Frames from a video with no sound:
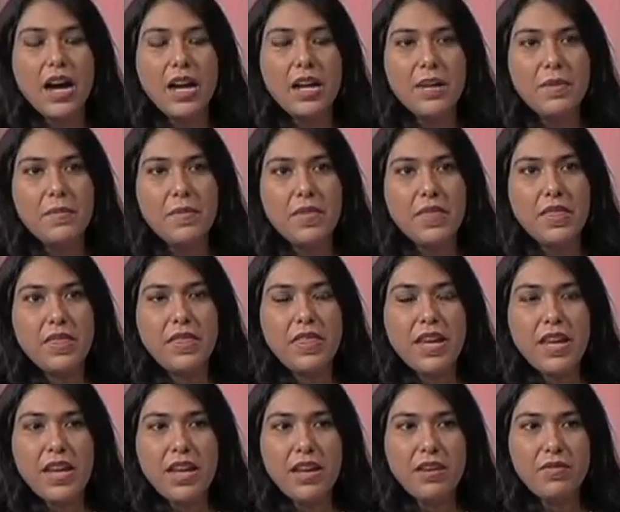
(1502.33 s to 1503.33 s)
um,
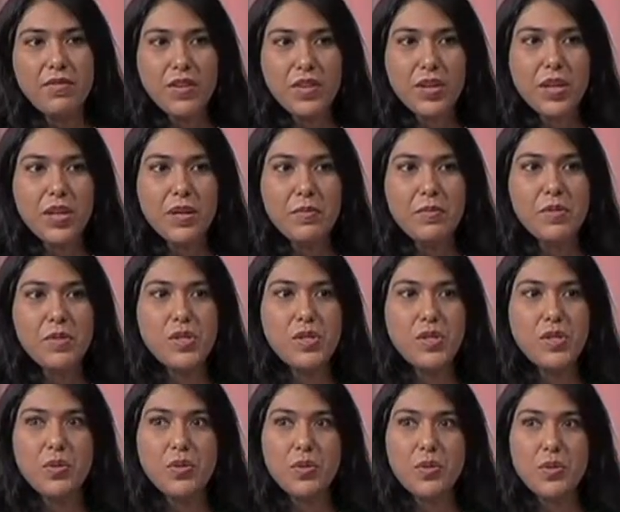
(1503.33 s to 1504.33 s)
they have come
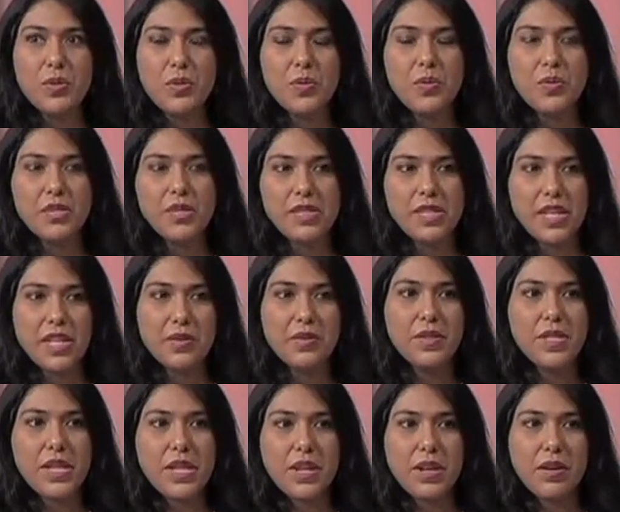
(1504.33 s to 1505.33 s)
to the San
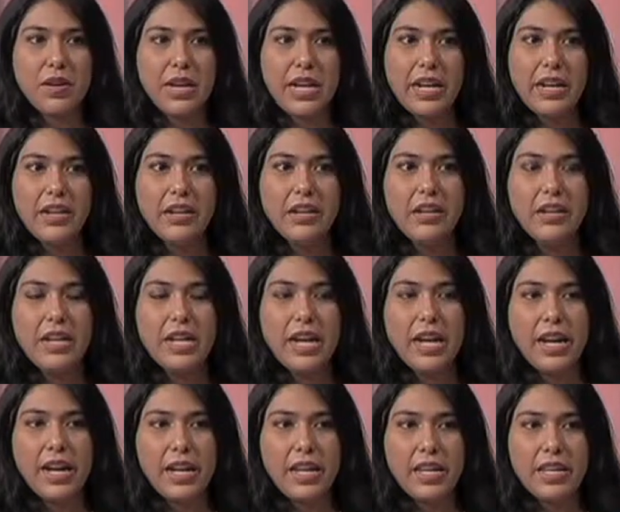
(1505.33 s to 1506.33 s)
Jose area,
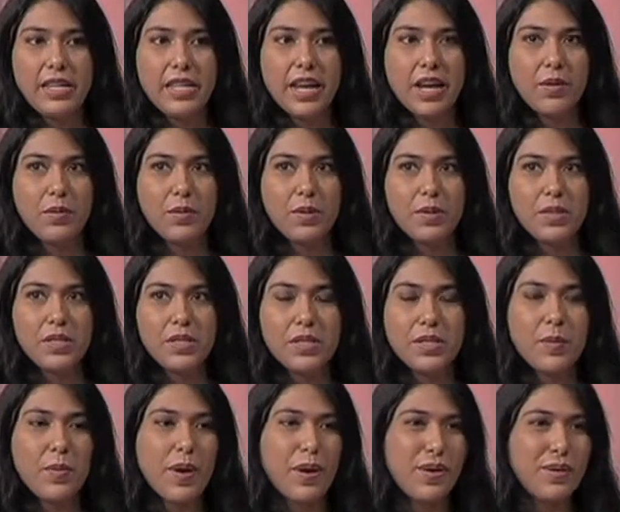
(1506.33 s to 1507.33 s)
and that was
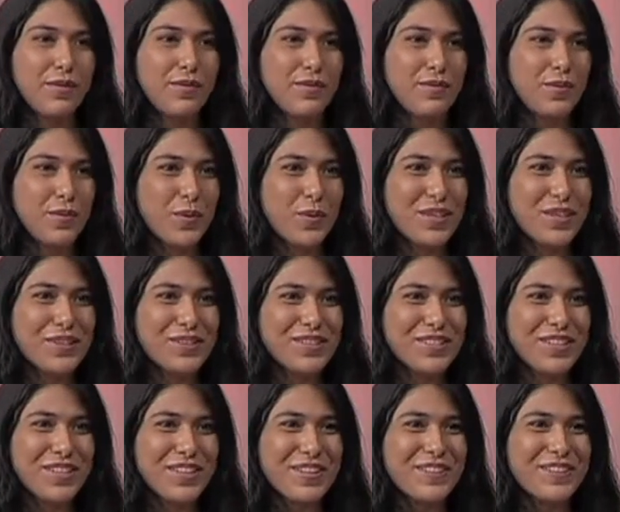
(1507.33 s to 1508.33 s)
about four
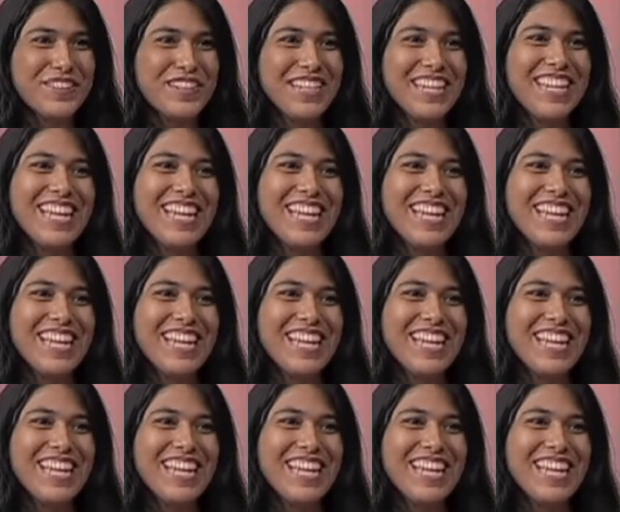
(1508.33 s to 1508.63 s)
years ago.